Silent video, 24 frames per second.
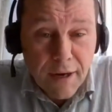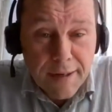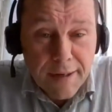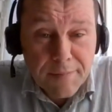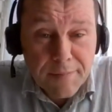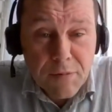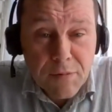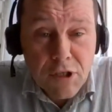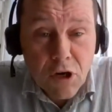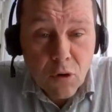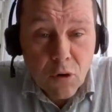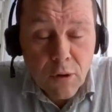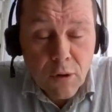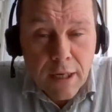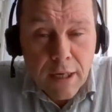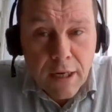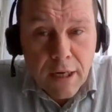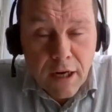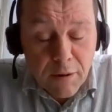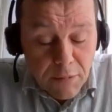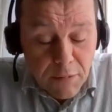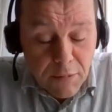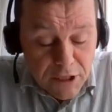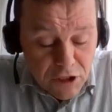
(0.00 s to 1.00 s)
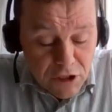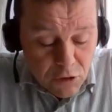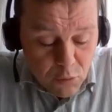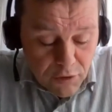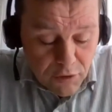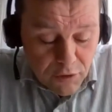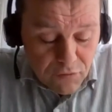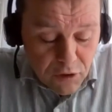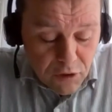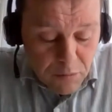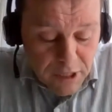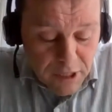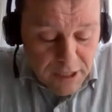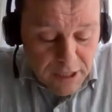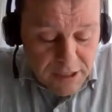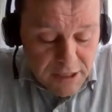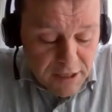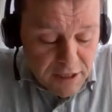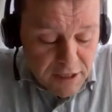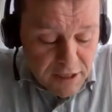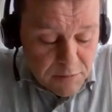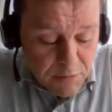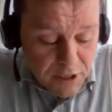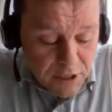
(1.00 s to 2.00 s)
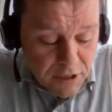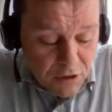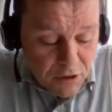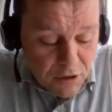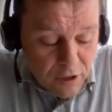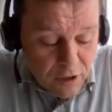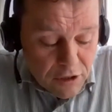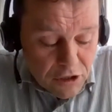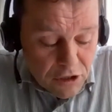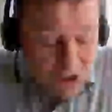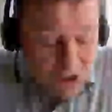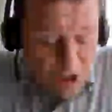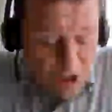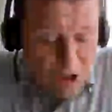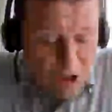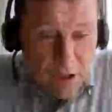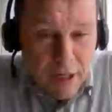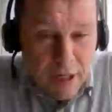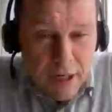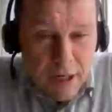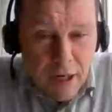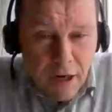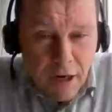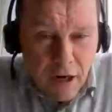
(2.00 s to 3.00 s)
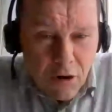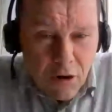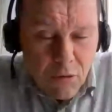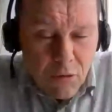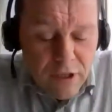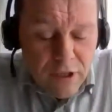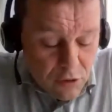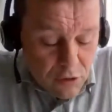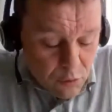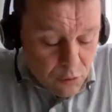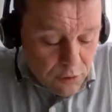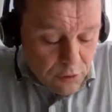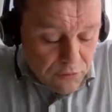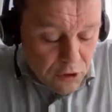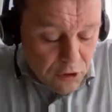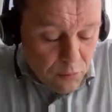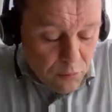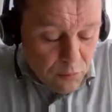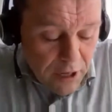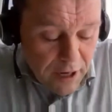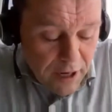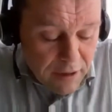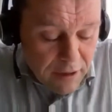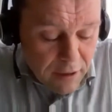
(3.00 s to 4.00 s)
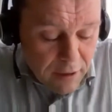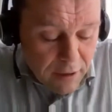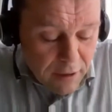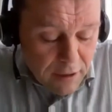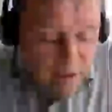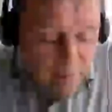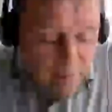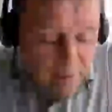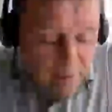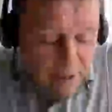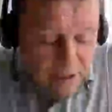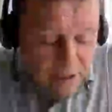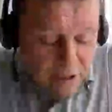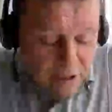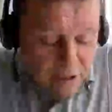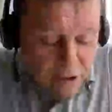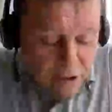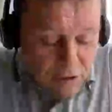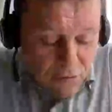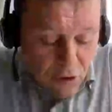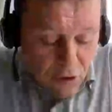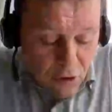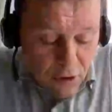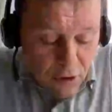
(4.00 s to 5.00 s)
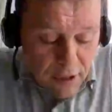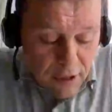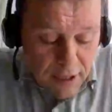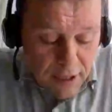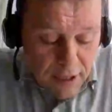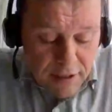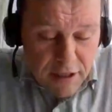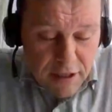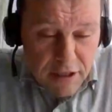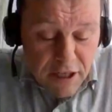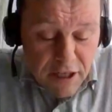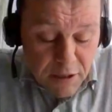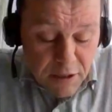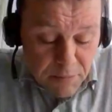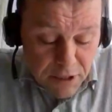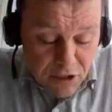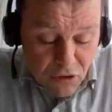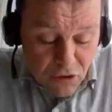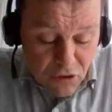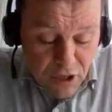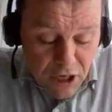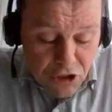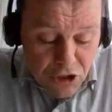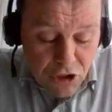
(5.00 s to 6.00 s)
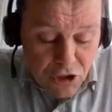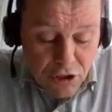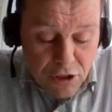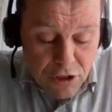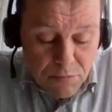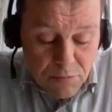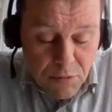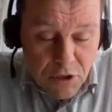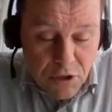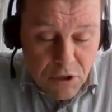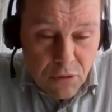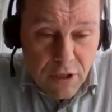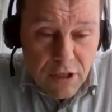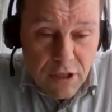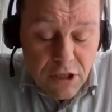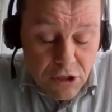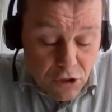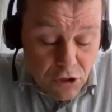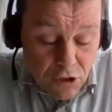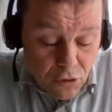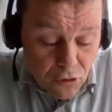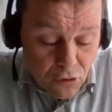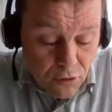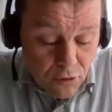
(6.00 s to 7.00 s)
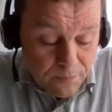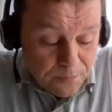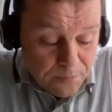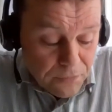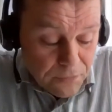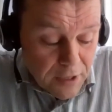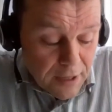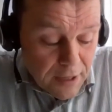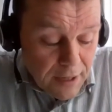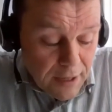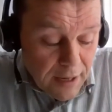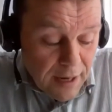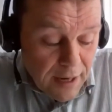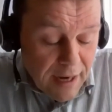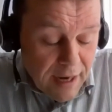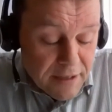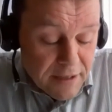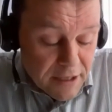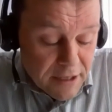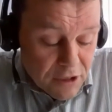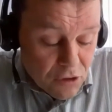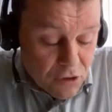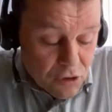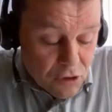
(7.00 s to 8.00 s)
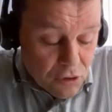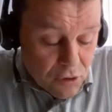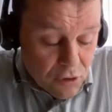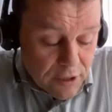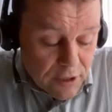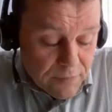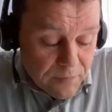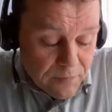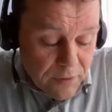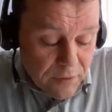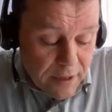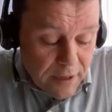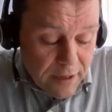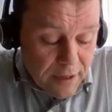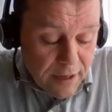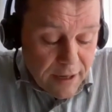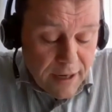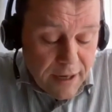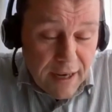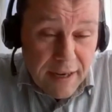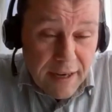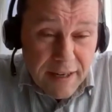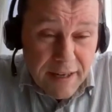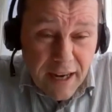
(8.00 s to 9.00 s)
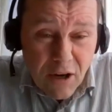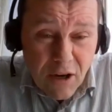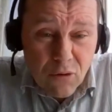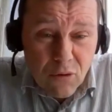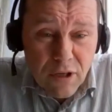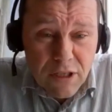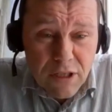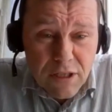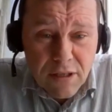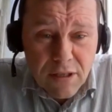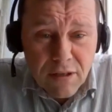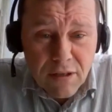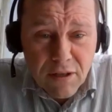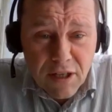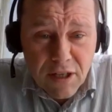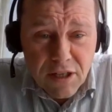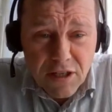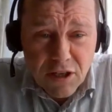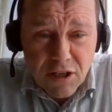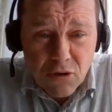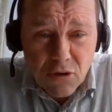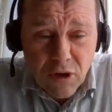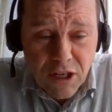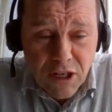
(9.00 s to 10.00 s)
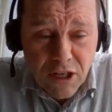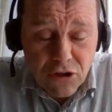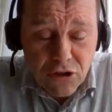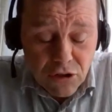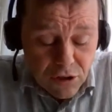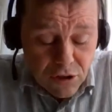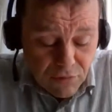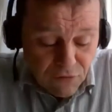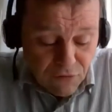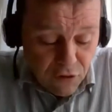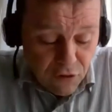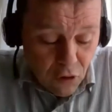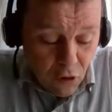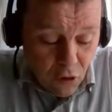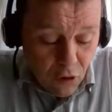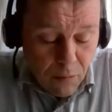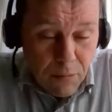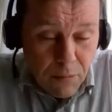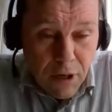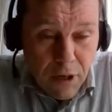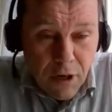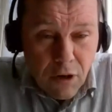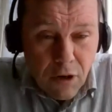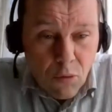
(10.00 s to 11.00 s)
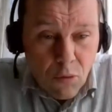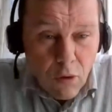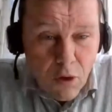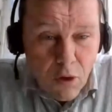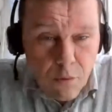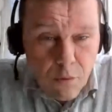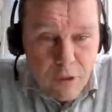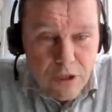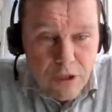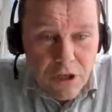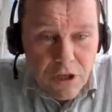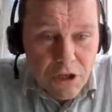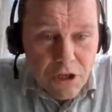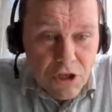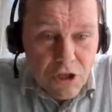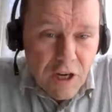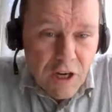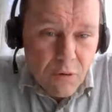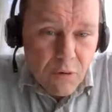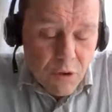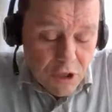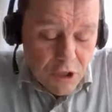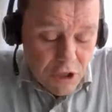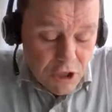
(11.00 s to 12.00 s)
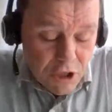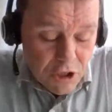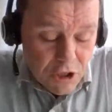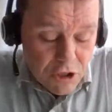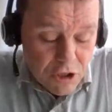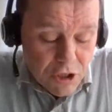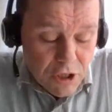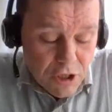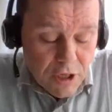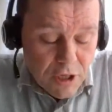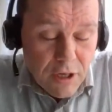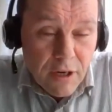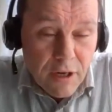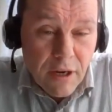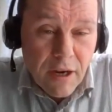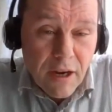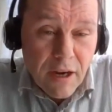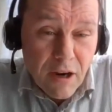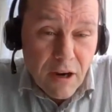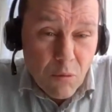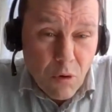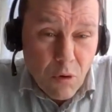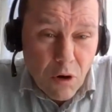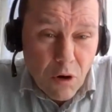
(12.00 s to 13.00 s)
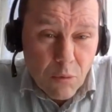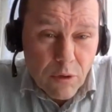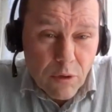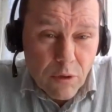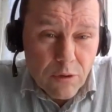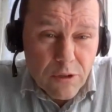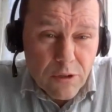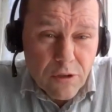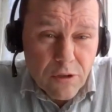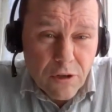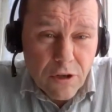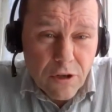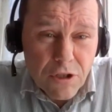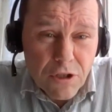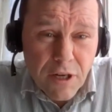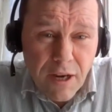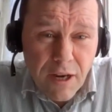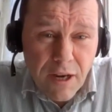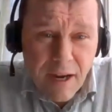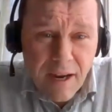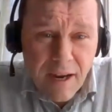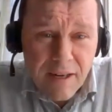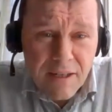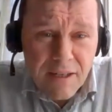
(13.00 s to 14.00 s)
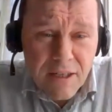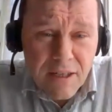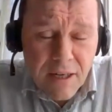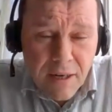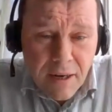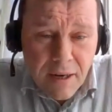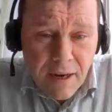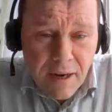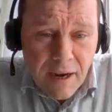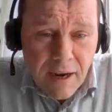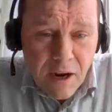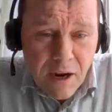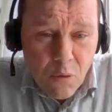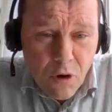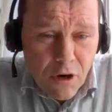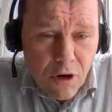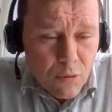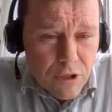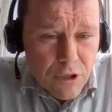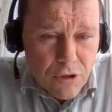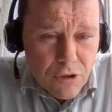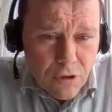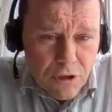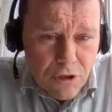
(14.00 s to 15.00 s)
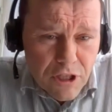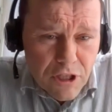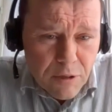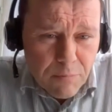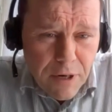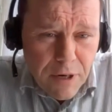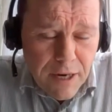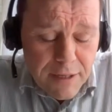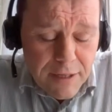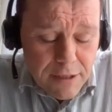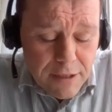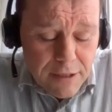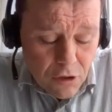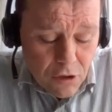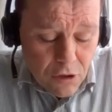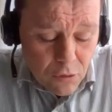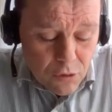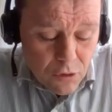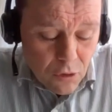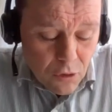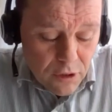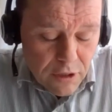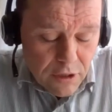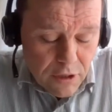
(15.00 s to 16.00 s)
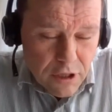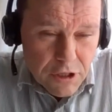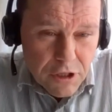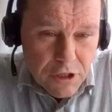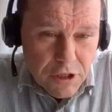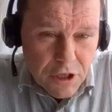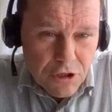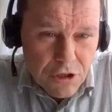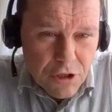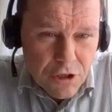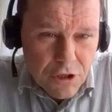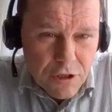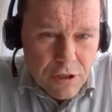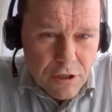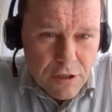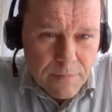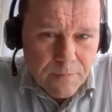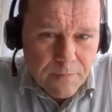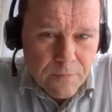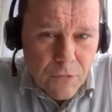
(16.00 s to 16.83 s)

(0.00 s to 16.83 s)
So I mentioned we have AACSB accreditation. Our recent review panel commended us for the deep interactions between the school and industry, and how these interactions inform what we teach, how we teach, and what we research, and how our research impacts those organisations.